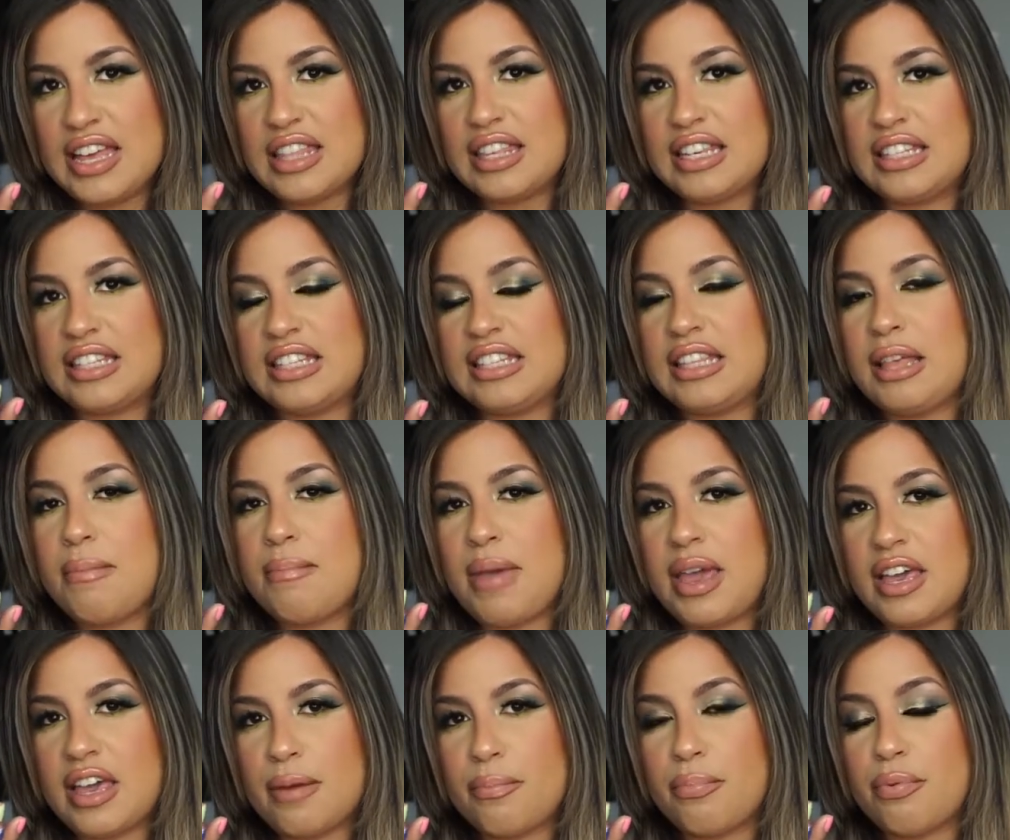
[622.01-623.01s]
This is the
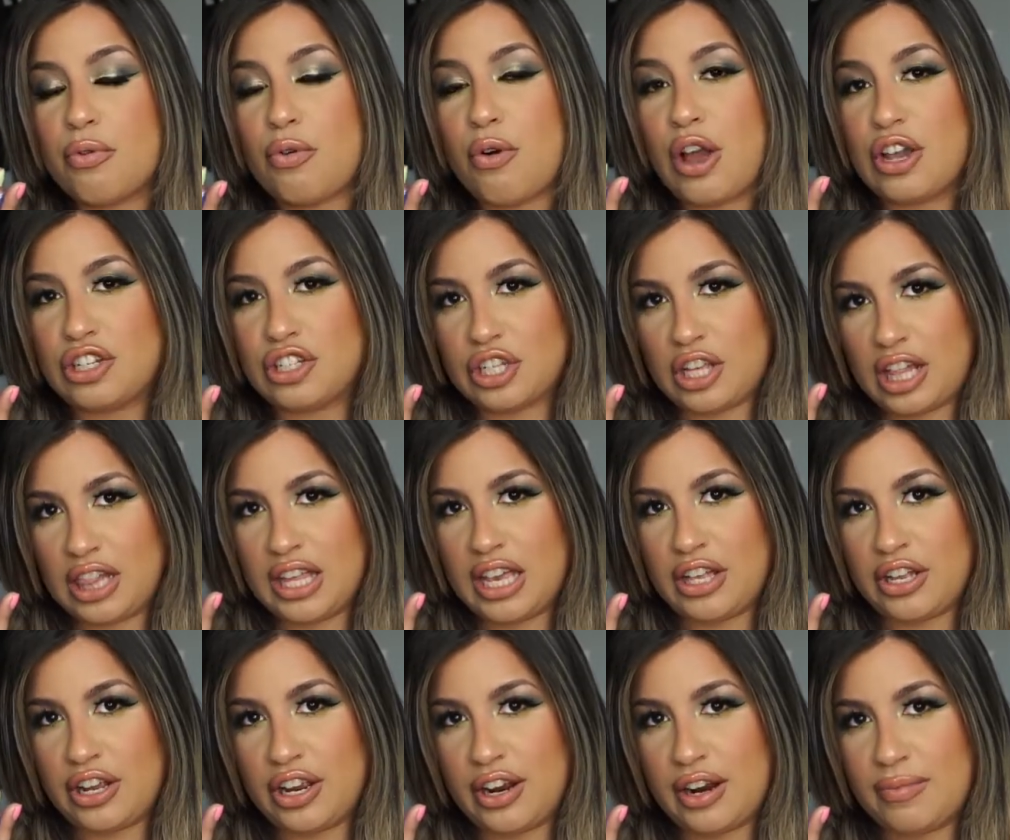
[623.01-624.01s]
Makeup Brush
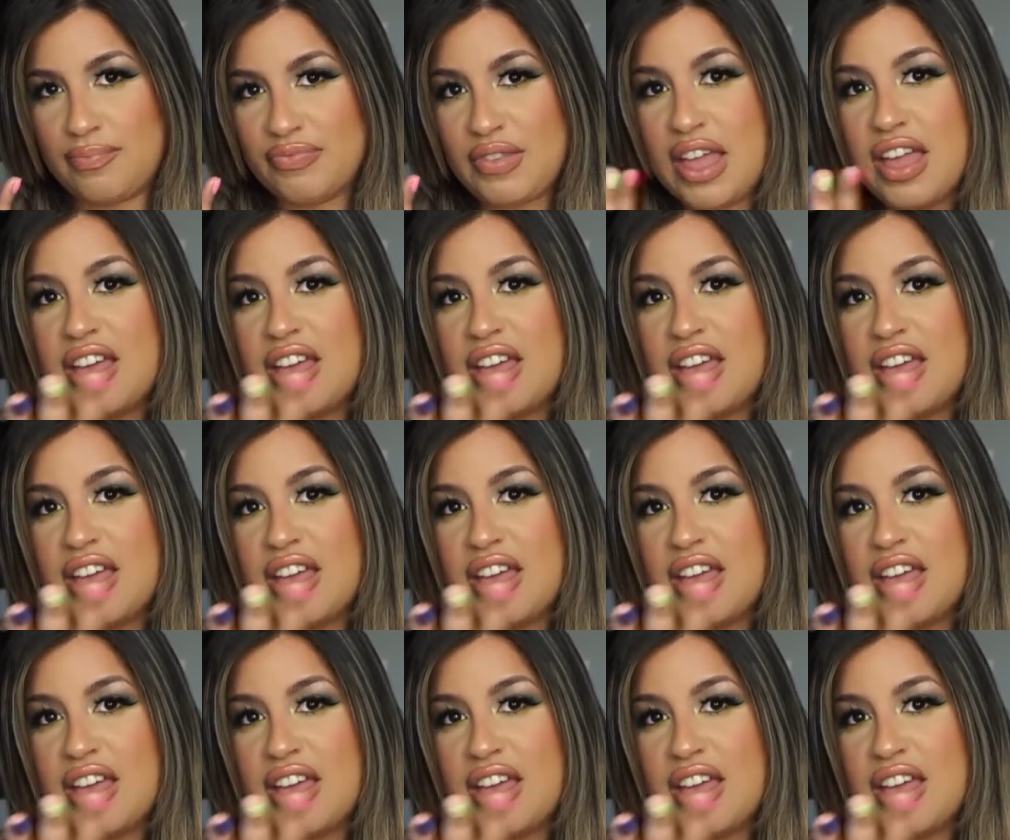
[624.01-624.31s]
Cleaner.